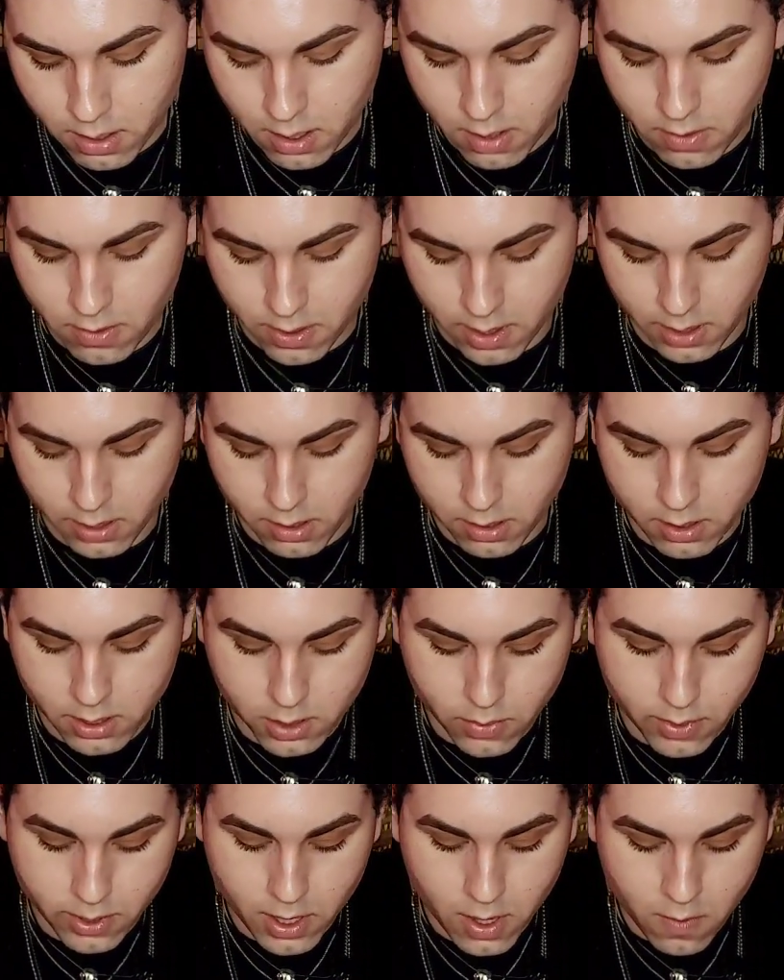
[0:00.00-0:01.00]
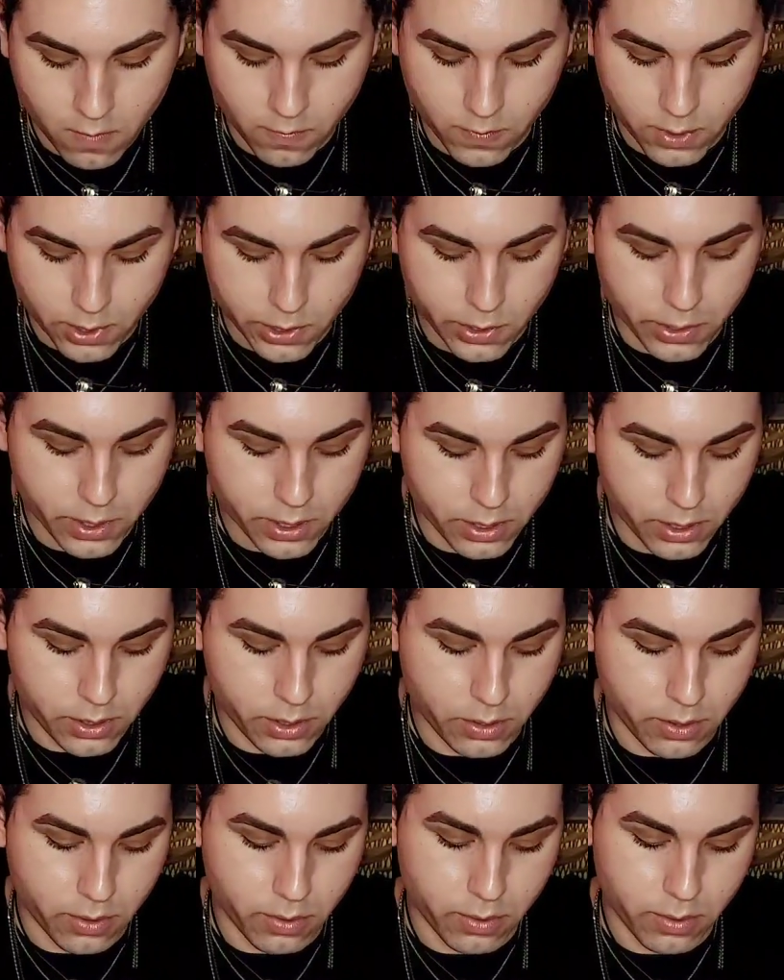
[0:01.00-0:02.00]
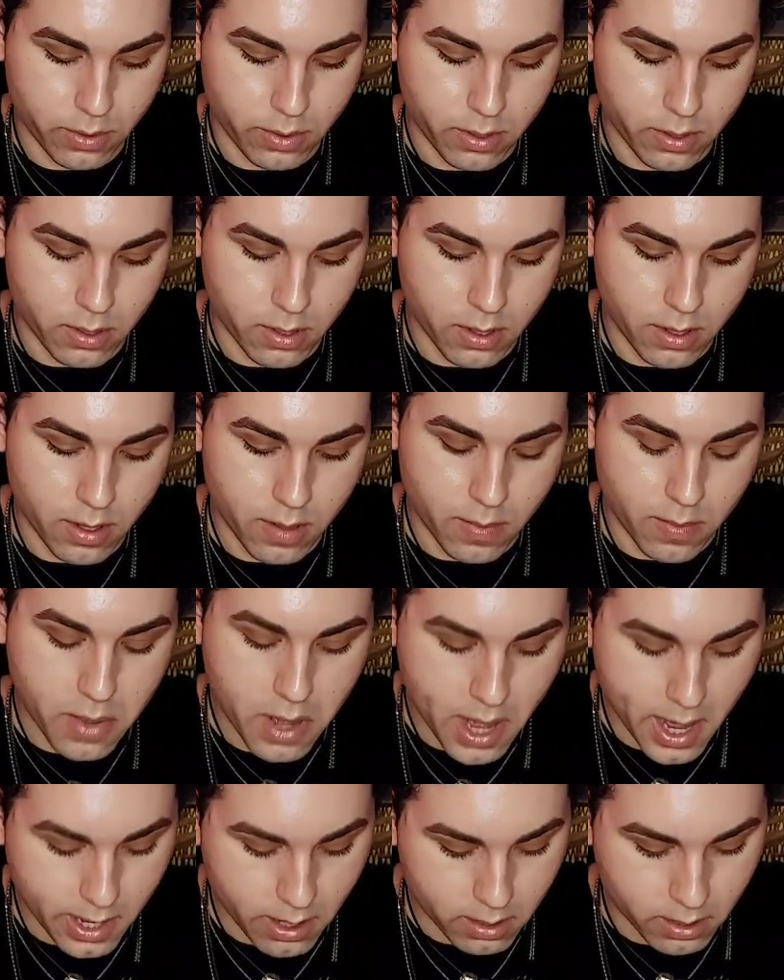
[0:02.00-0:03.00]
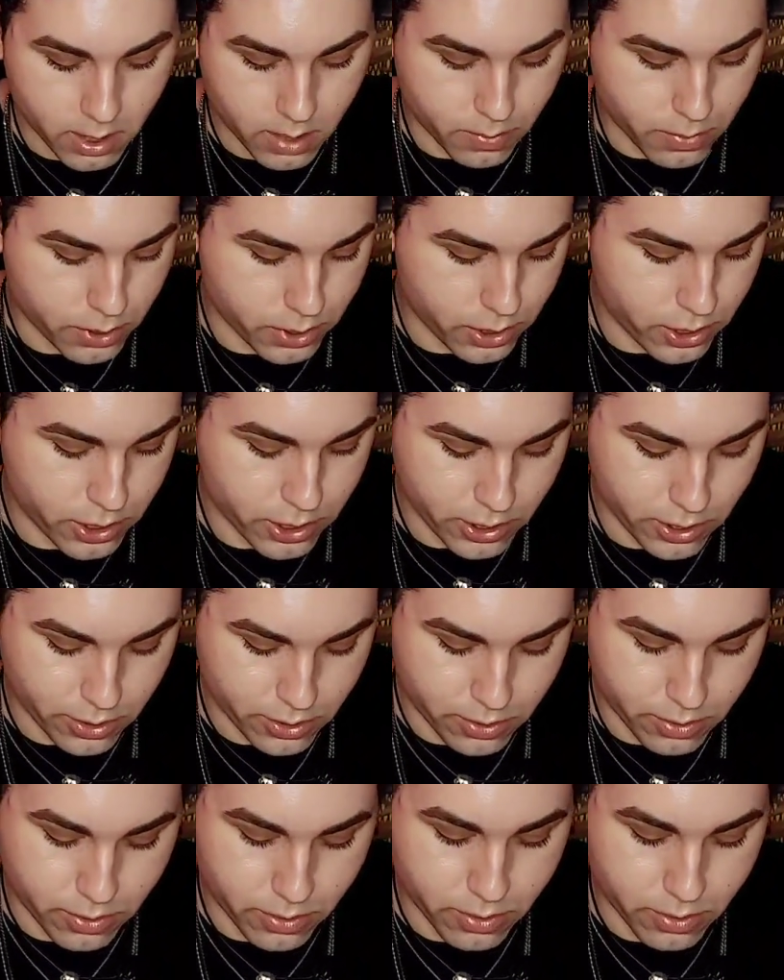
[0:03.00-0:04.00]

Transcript: Alright, so without further ado, pile number 2.